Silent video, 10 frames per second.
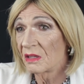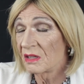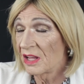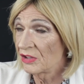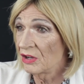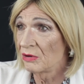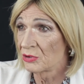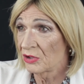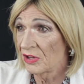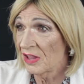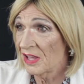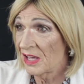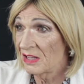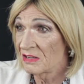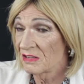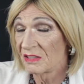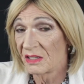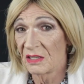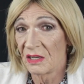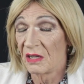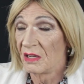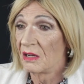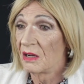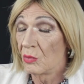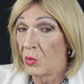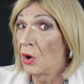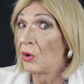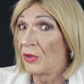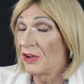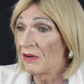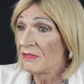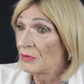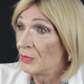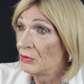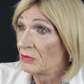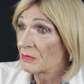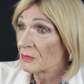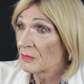Now the girls, on the other hand, whoa, they're over the moon.